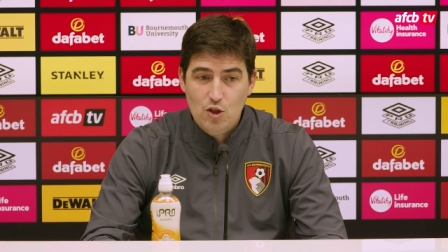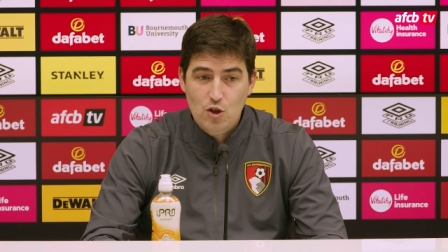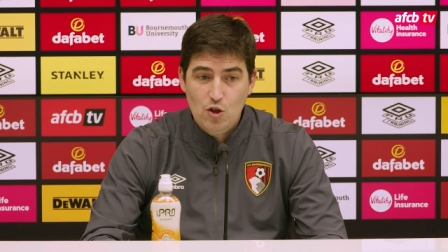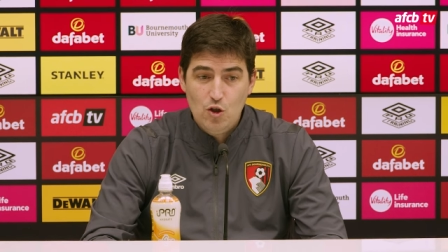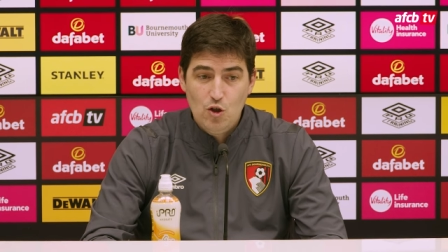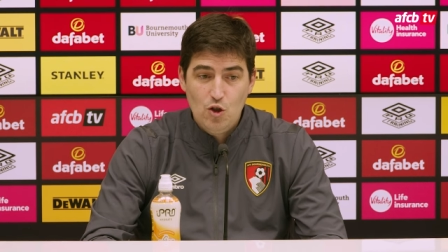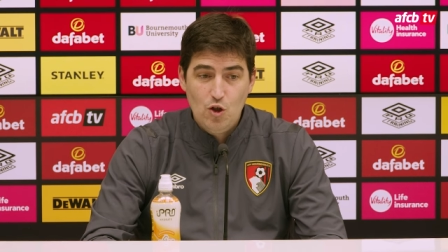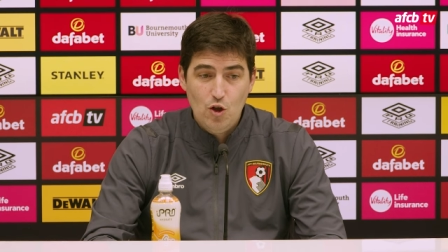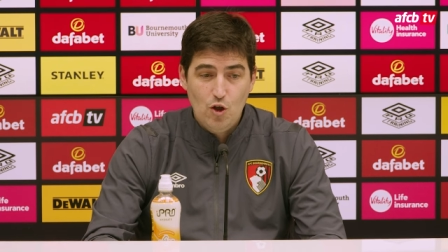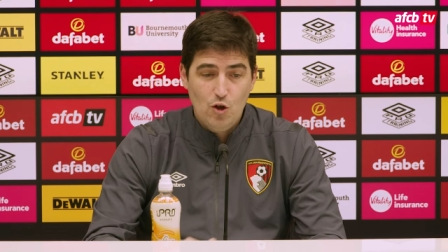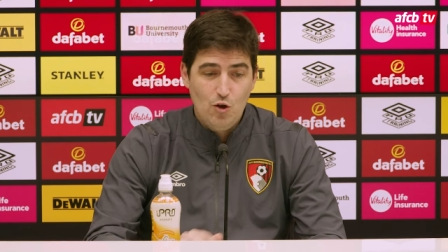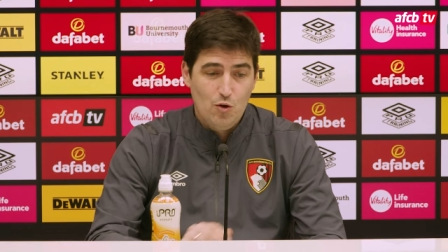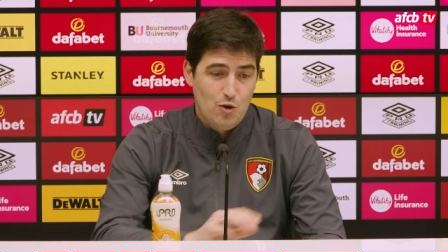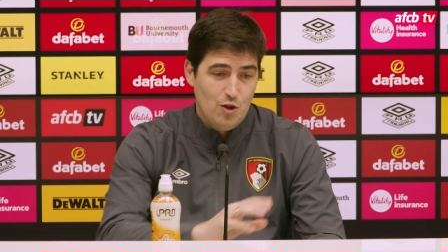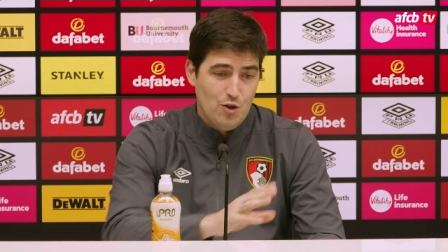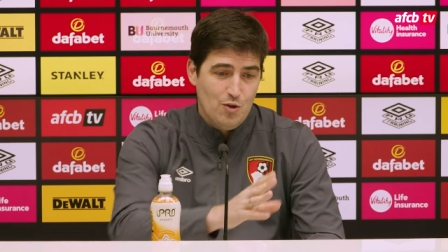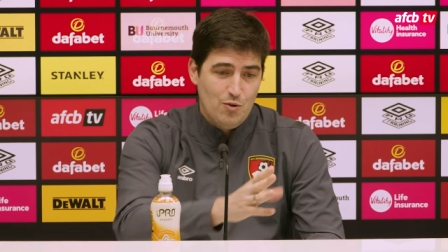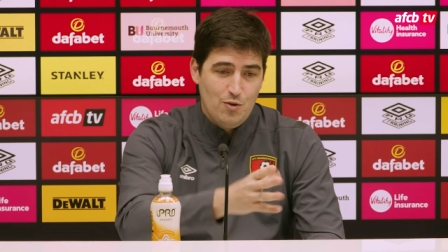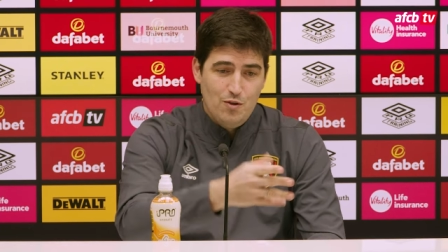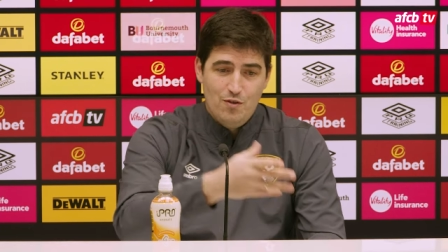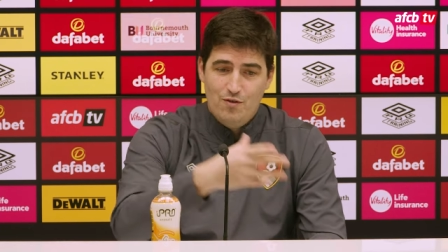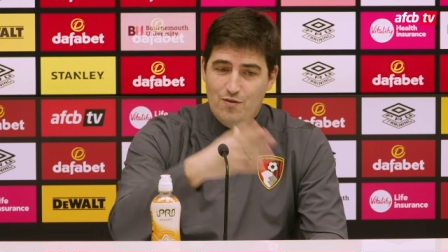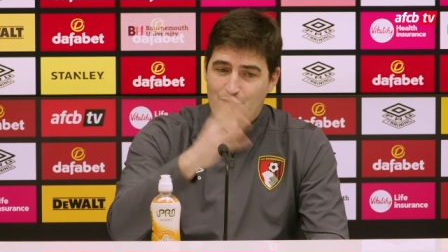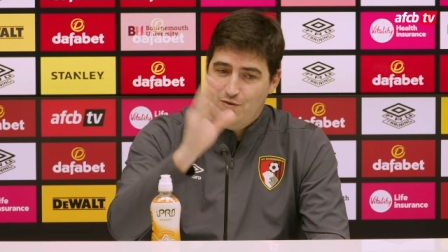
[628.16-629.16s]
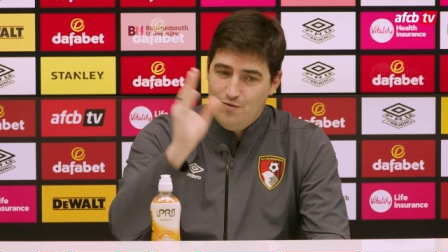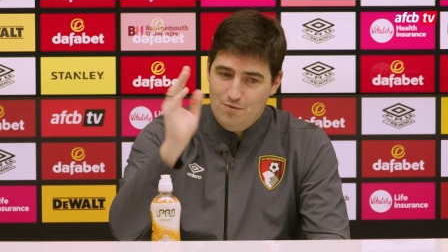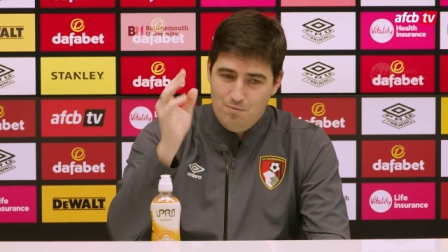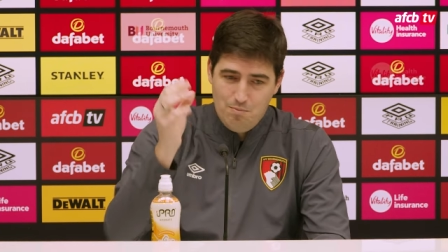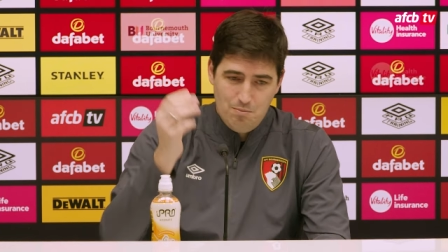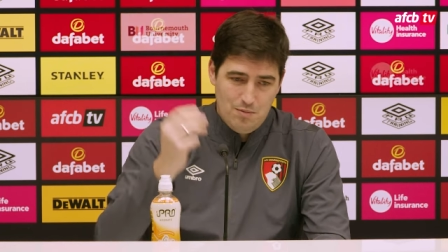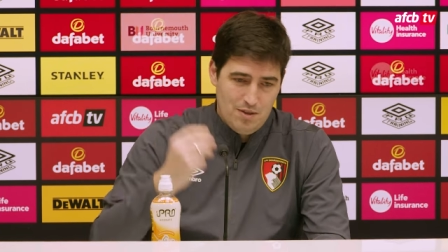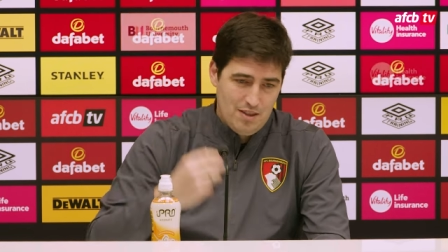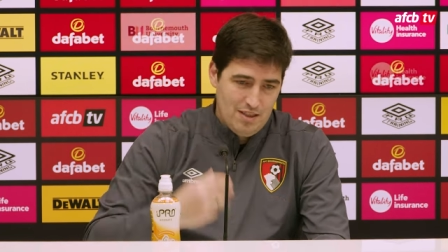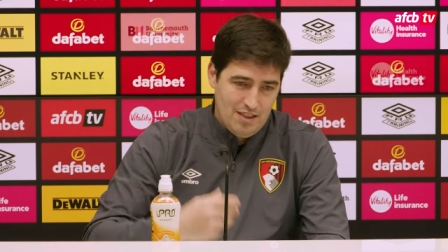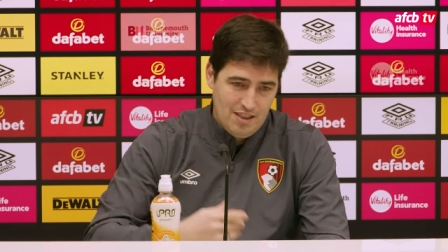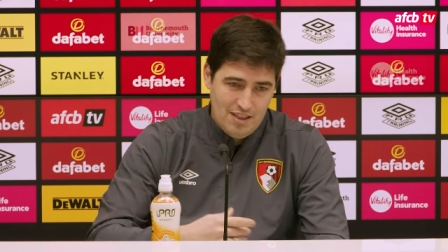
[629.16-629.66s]
No.
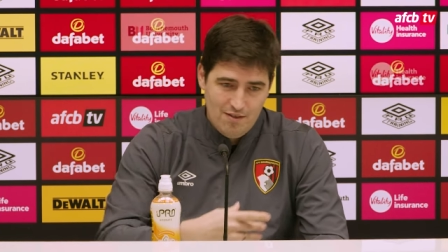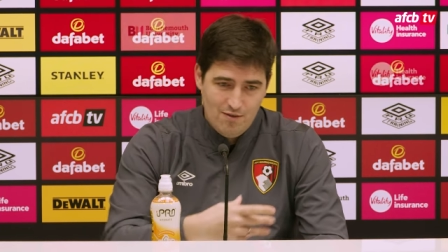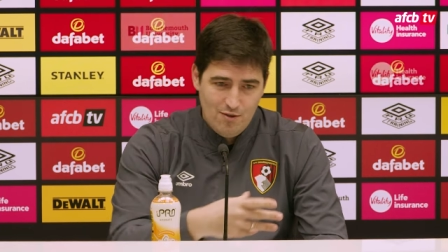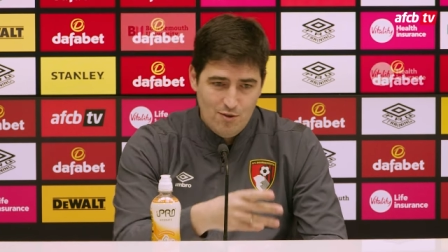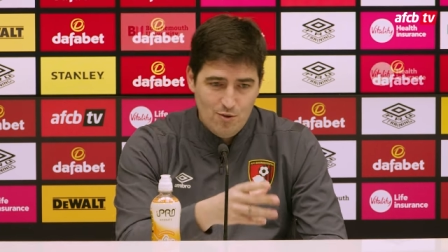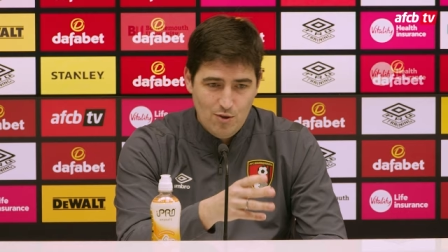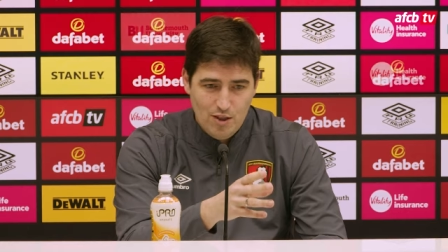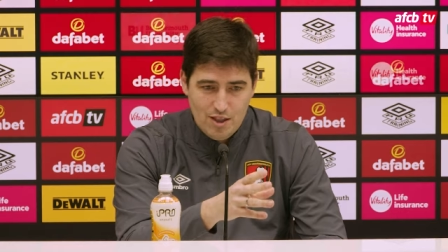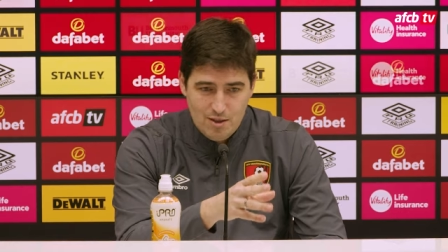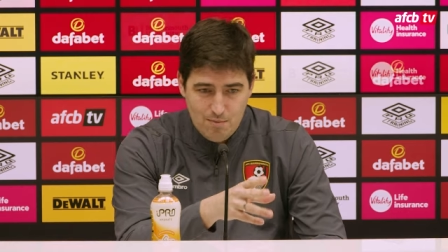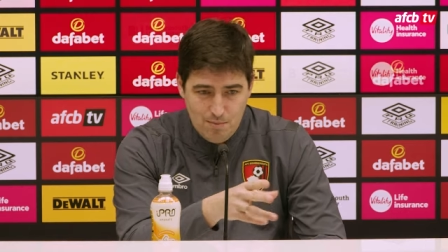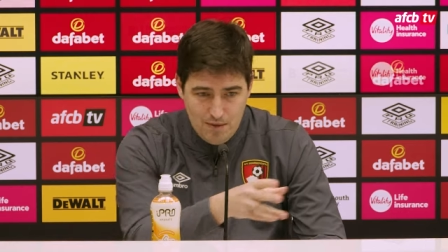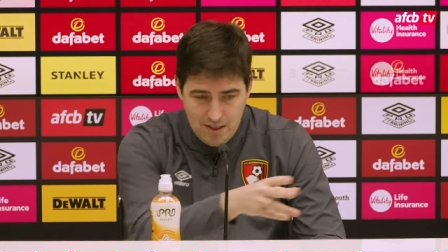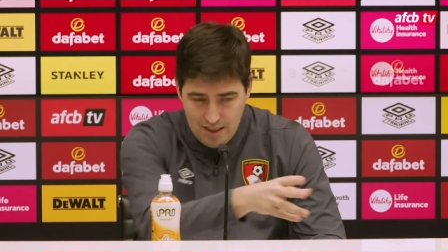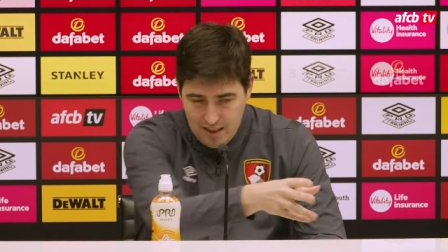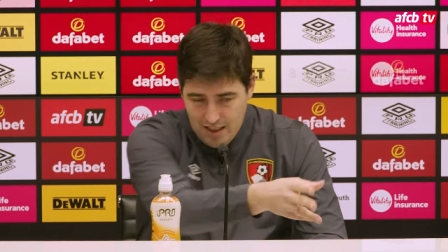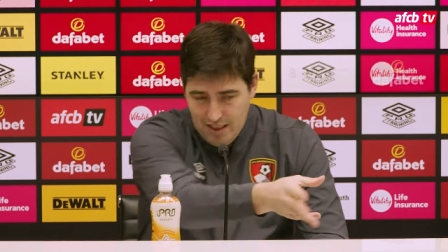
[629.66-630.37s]
If you ask me,